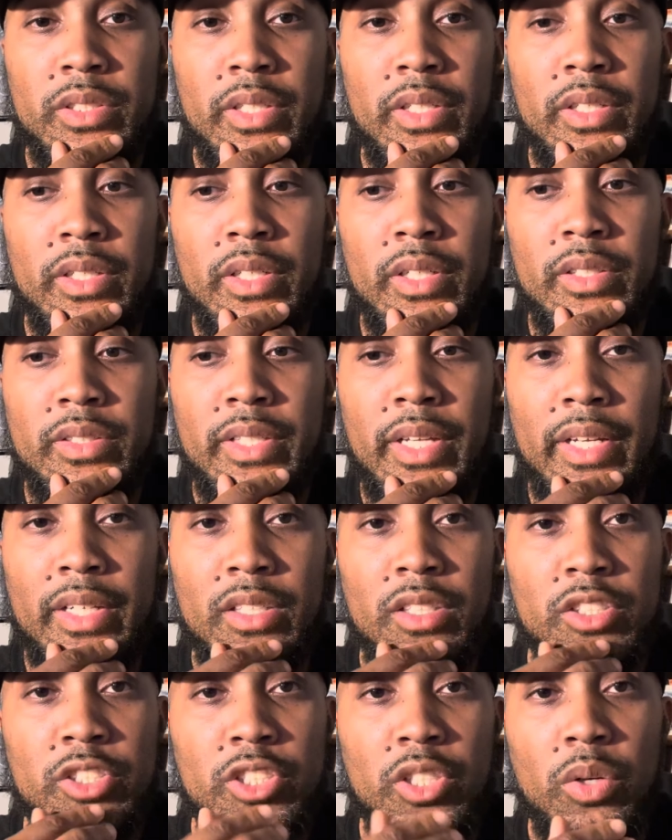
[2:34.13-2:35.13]
They're, they're taking
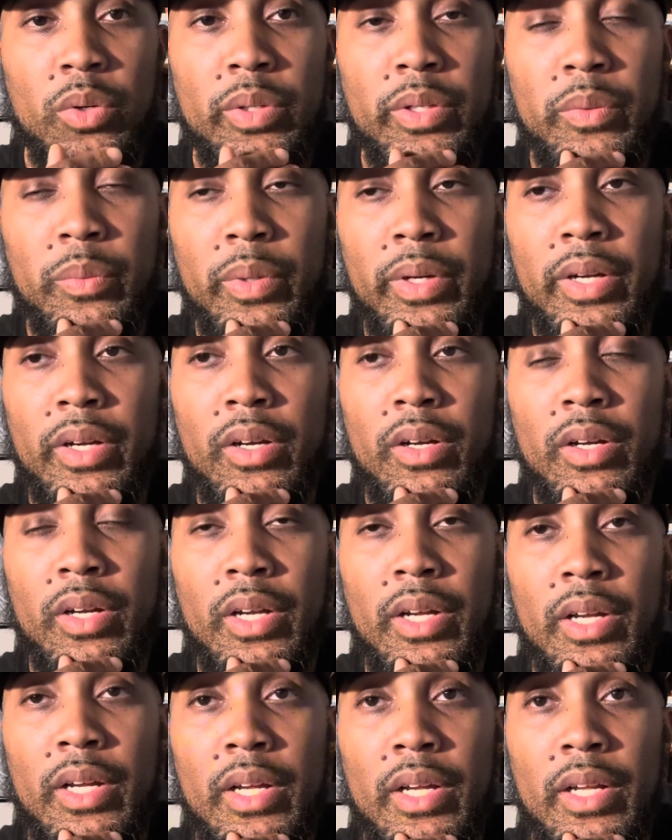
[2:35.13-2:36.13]
a journey where
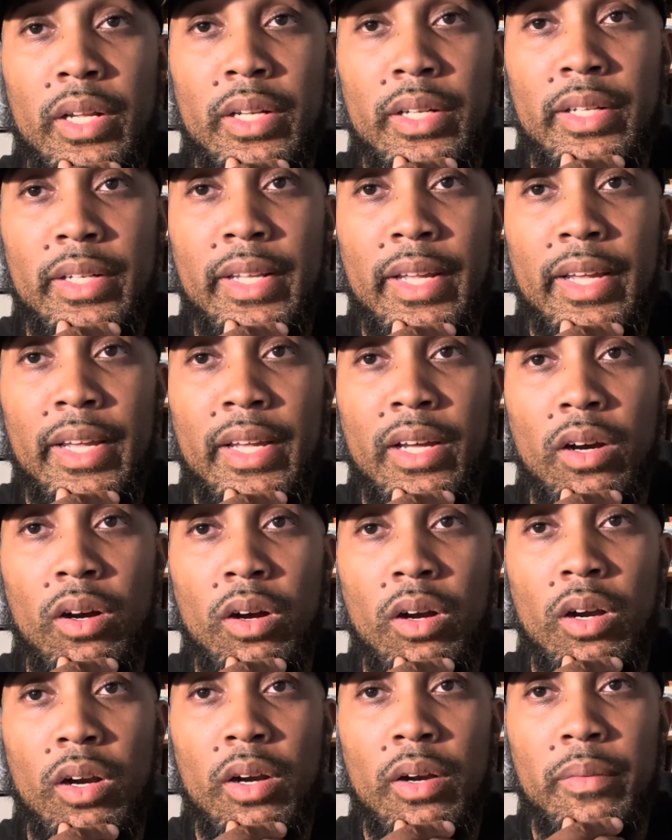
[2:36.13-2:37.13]
they
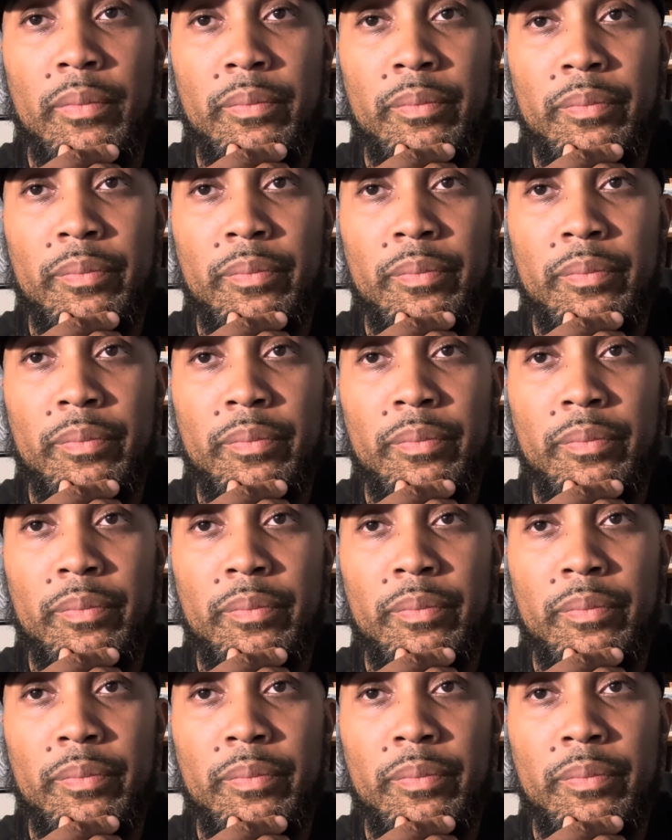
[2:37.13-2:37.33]
are